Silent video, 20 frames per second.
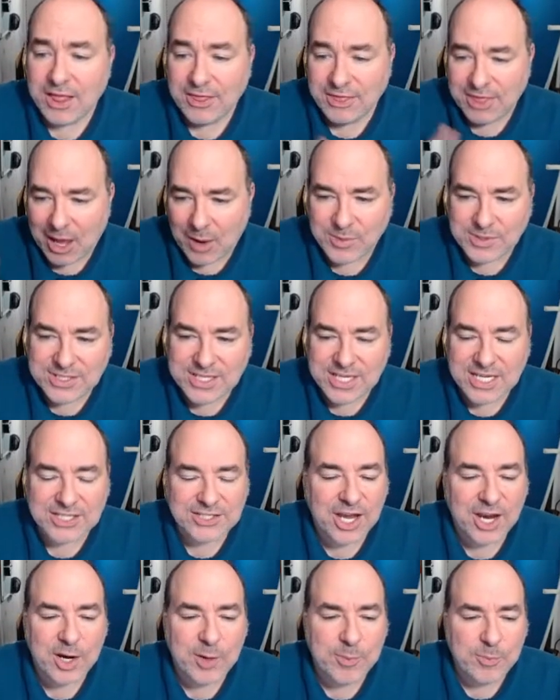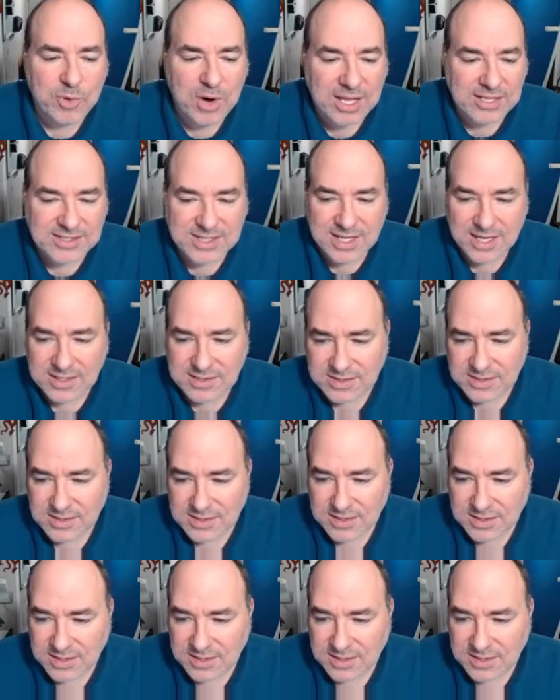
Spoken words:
That was the entire process.